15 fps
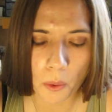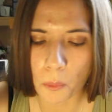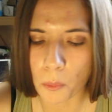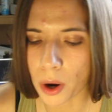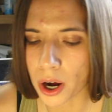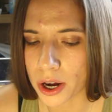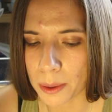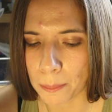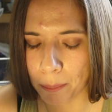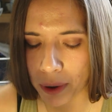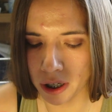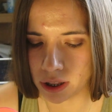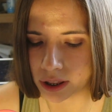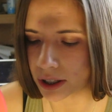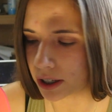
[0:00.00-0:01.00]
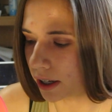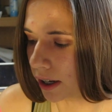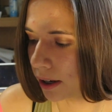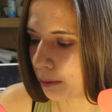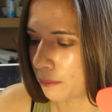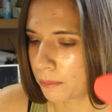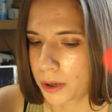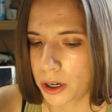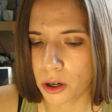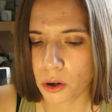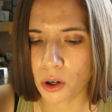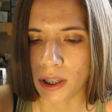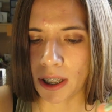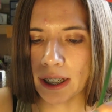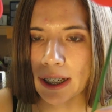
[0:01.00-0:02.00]
where to put them
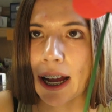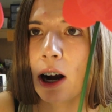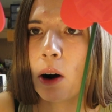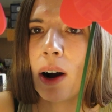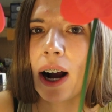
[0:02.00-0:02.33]
or like how